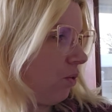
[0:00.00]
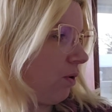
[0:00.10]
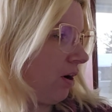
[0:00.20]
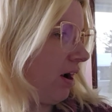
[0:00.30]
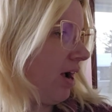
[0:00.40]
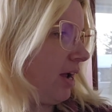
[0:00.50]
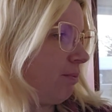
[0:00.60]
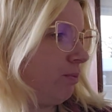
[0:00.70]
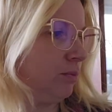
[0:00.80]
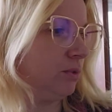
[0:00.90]
where
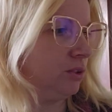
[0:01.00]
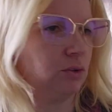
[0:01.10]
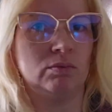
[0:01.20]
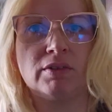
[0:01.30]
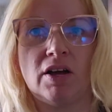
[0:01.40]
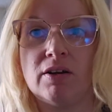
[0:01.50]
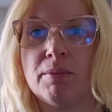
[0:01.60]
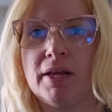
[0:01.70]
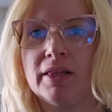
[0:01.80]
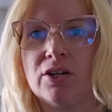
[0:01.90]
I'm down in
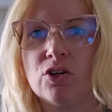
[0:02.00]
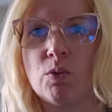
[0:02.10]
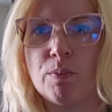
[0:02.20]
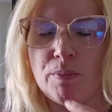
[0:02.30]
my little